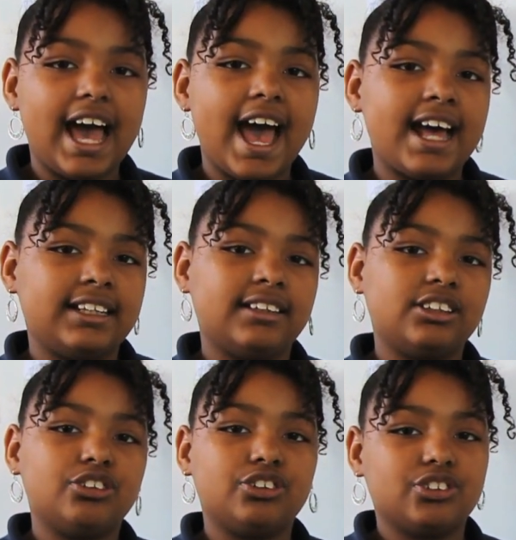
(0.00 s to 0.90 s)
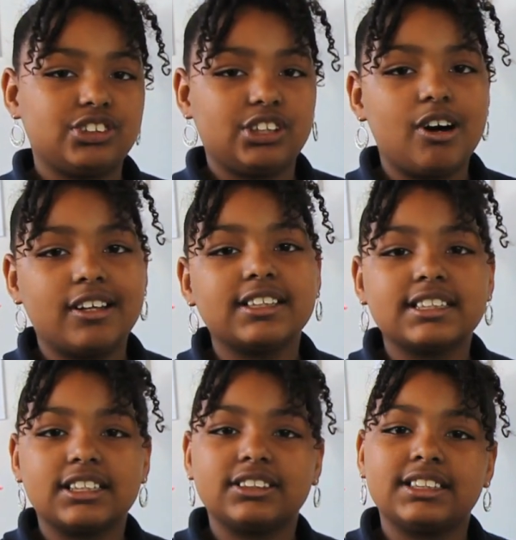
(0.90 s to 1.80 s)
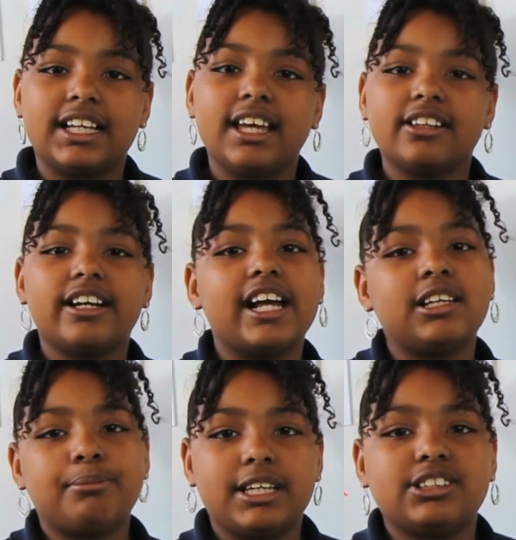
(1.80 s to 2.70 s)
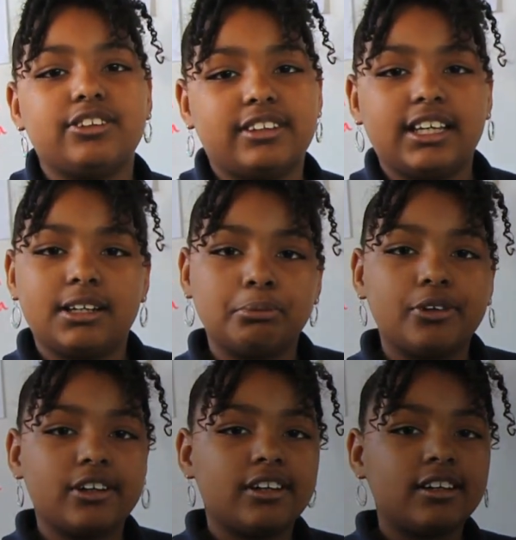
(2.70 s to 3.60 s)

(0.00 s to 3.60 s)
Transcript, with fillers: adding, you're using all the skills together, and it makes you think more.